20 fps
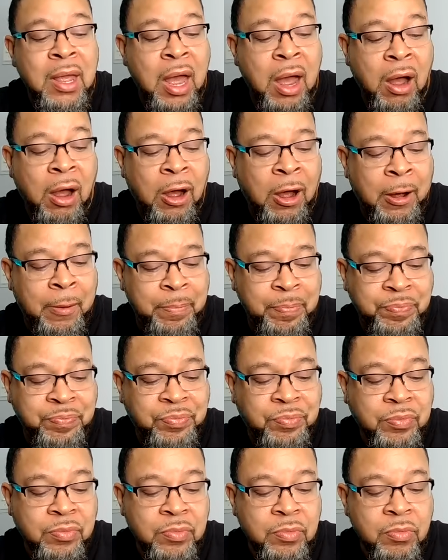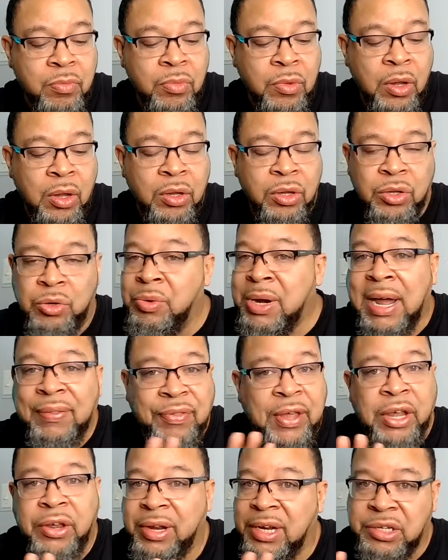Um, do not
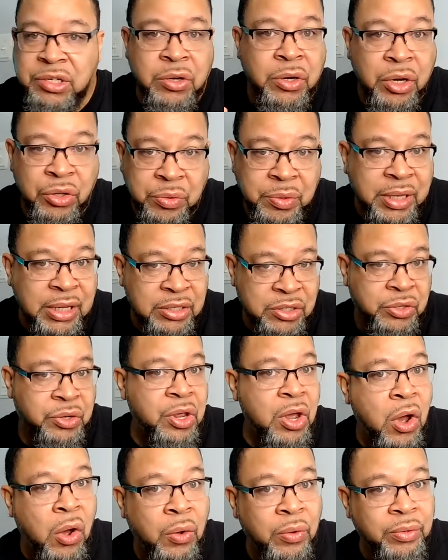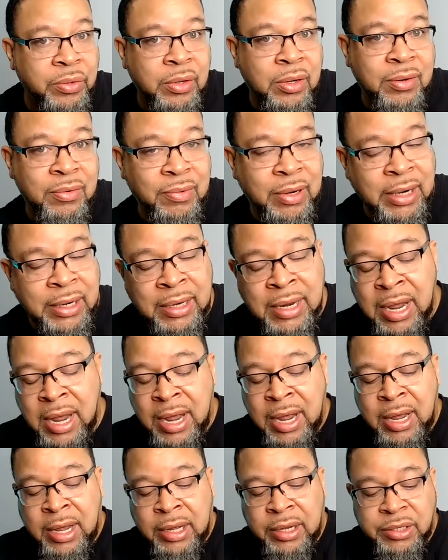think you're just going to do things on your own, right?
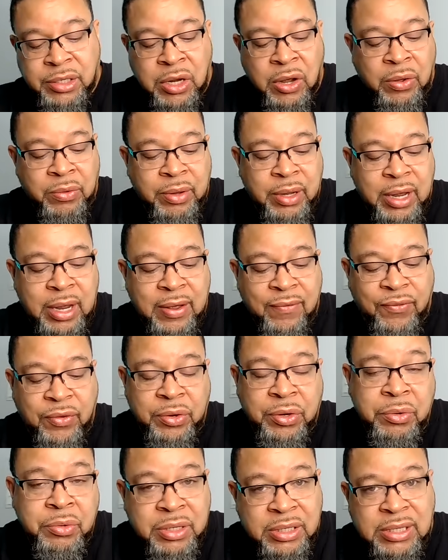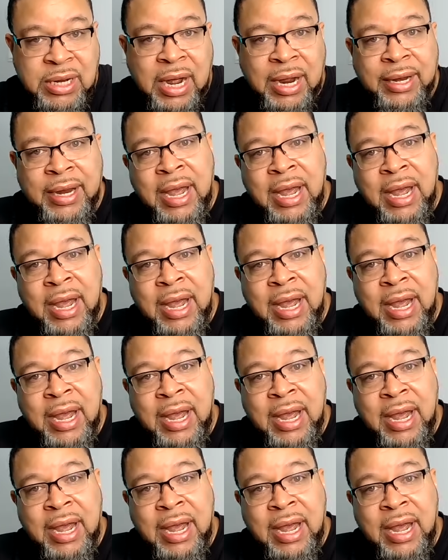So if you do decide